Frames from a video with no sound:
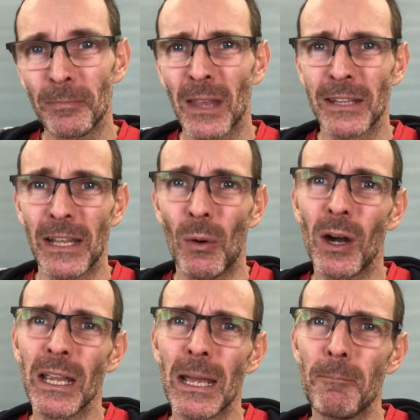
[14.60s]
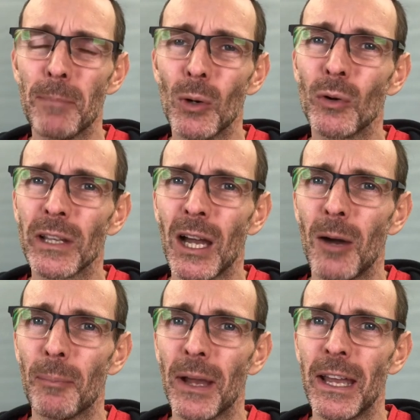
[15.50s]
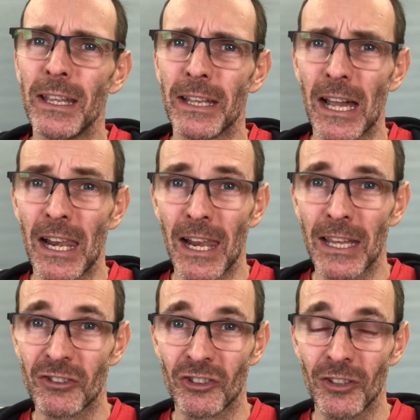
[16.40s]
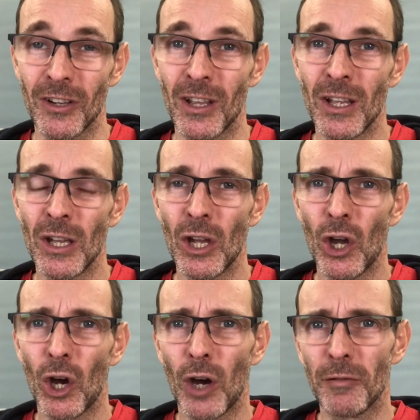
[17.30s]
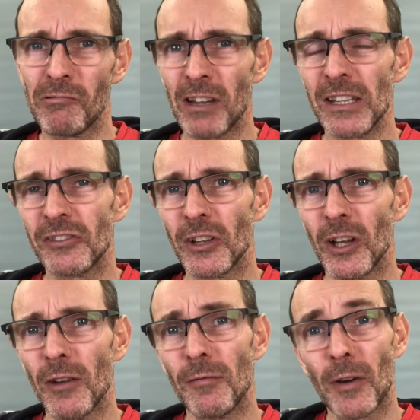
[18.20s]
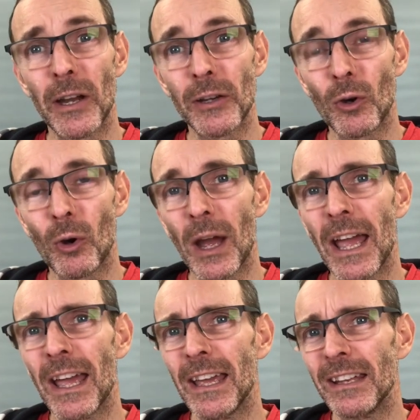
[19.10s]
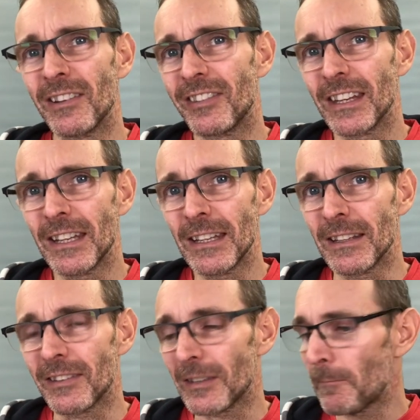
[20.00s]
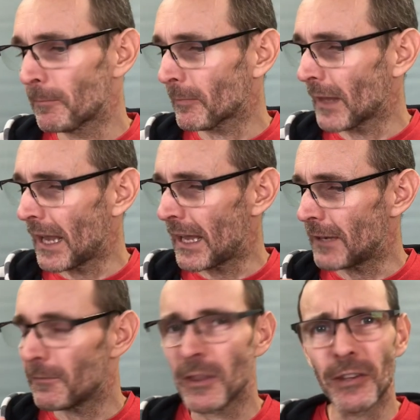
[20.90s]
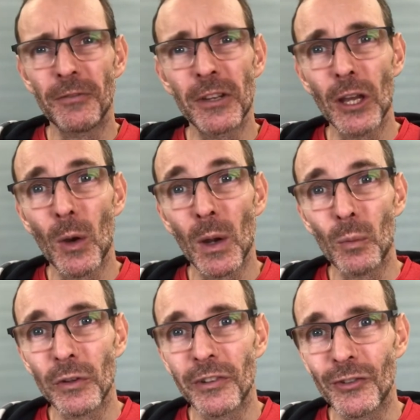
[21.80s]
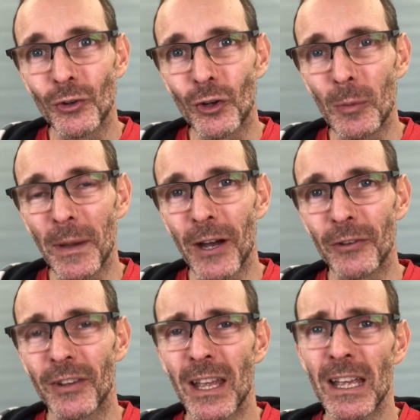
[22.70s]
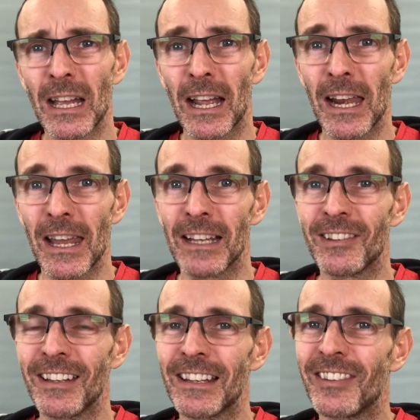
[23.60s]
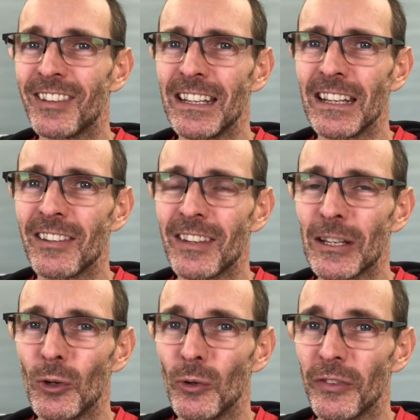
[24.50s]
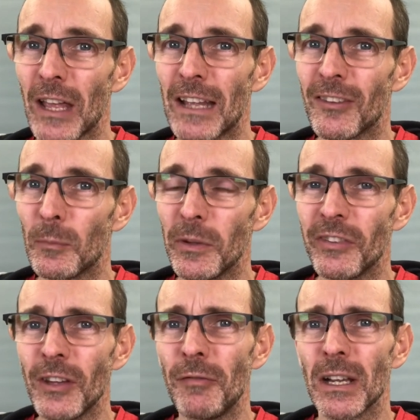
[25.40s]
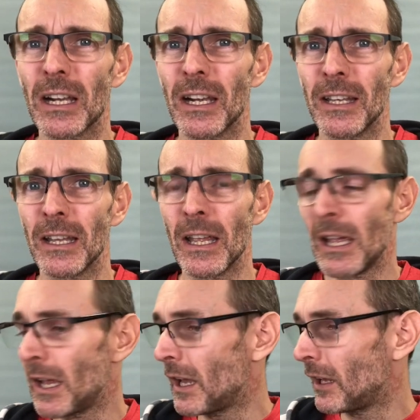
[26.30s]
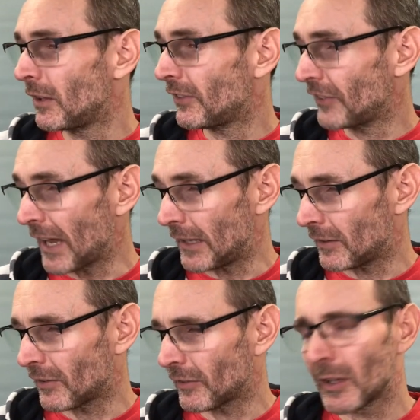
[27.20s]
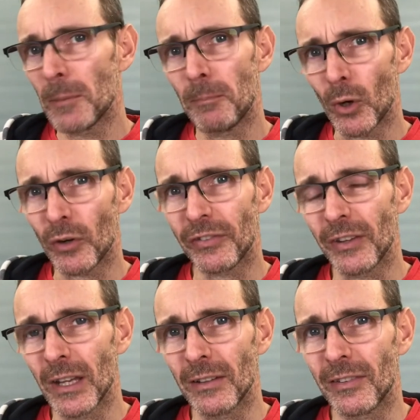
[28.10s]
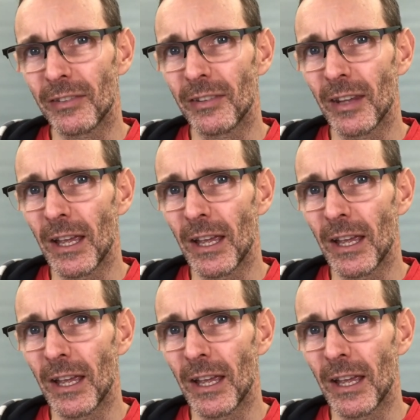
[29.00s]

Now I am building up a collection of Erasure vinyl and CDs, and for this video I want to talk about collecting CD singles and specifically sets, box sets,